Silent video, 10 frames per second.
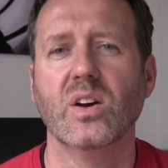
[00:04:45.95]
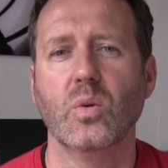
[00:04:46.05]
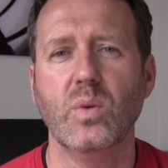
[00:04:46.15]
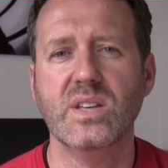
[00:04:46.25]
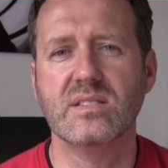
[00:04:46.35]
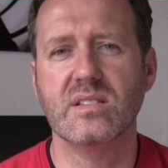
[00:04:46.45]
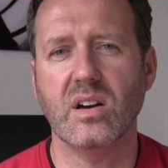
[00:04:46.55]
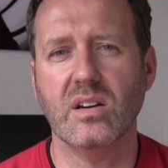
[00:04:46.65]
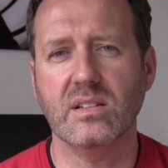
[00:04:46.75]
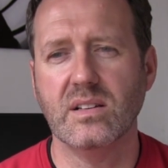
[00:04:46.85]
we
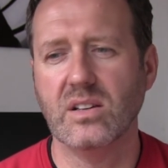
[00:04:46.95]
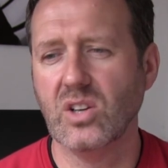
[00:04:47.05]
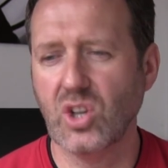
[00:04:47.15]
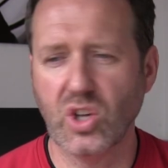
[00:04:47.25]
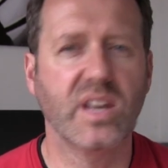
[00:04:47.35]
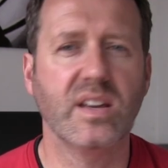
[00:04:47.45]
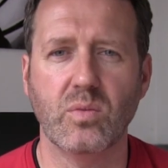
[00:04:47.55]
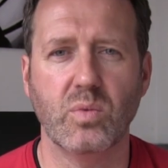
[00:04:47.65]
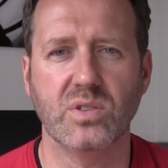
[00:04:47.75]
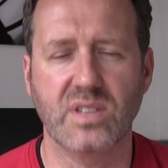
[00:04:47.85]
start looking
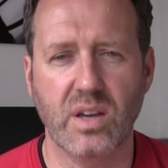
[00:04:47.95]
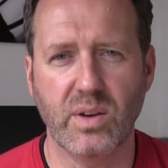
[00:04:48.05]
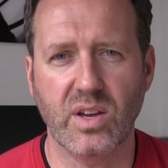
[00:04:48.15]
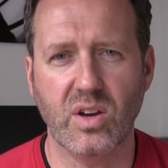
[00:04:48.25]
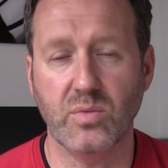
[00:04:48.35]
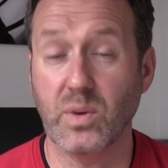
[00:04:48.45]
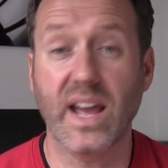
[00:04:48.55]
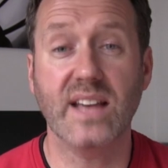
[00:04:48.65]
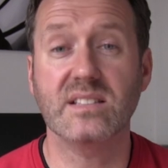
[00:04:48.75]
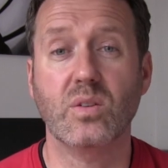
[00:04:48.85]
at what's going on. We
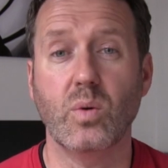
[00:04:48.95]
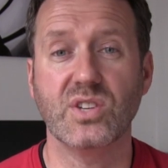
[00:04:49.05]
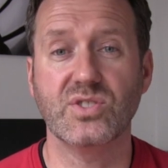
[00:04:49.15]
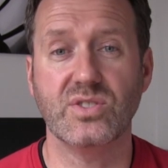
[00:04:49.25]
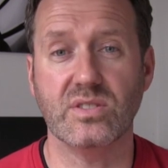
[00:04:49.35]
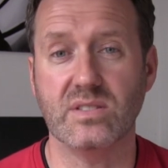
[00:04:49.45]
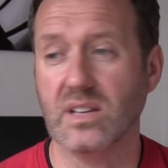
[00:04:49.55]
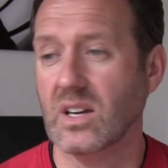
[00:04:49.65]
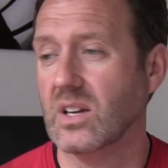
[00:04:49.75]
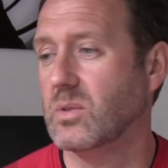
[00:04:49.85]
ask questions.
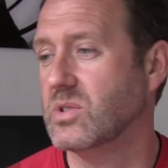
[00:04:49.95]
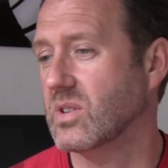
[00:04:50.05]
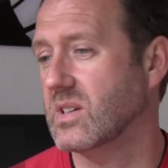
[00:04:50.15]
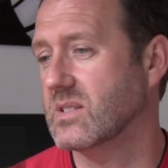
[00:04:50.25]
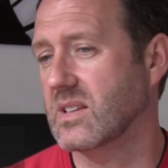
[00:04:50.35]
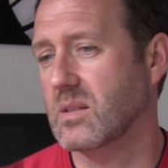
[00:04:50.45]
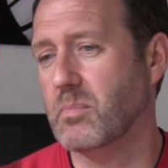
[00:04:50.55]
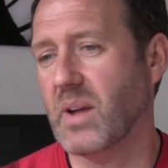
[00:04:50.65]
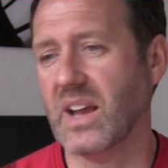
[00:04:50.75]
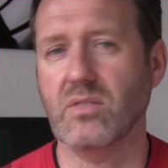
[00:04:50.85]
We try and see the
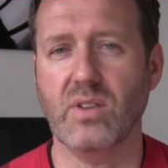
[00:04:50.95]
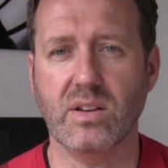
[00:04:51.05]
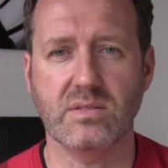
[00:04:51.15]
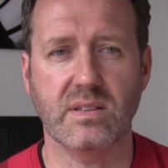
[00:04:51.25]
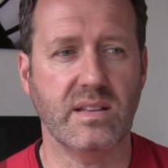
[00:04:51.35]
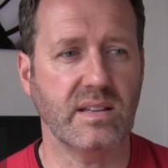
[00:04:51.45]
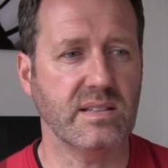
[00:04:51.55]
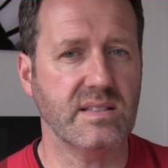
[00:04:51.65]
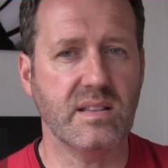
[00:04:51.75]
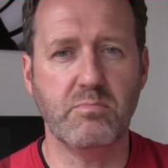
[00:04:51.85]
background to
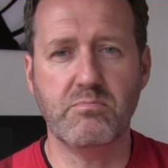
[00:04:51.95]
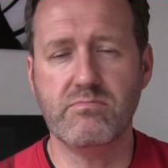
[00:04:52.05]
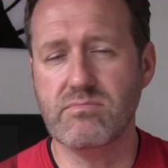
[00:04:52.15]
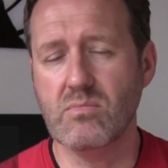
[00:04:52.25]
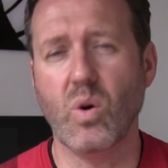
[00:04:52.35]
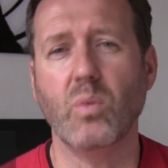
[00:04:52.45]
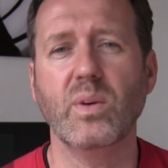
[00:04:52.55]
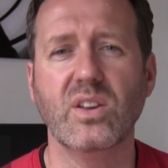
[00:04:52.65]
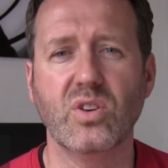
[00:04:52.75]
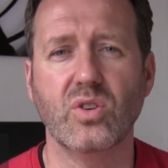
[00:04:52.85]
things, what
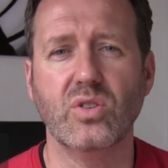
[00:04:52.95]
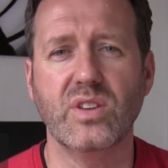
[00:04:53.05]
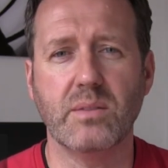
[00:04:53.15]
we call the